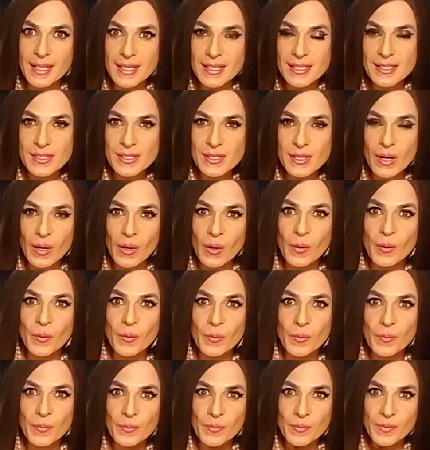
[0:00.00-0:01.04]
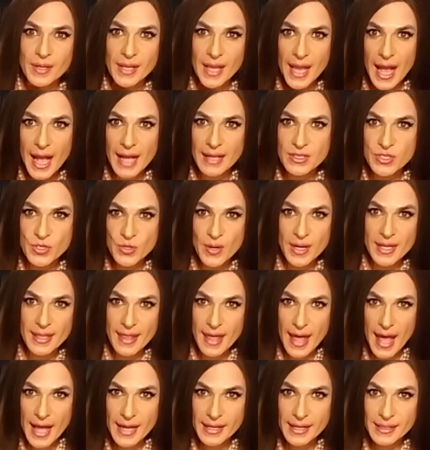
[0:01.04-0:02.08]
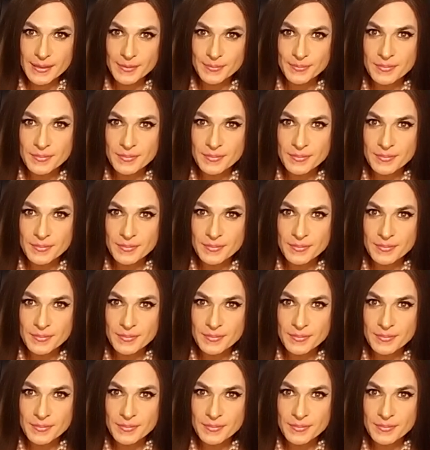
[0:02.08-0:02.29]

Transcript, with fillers: So yeah, try that.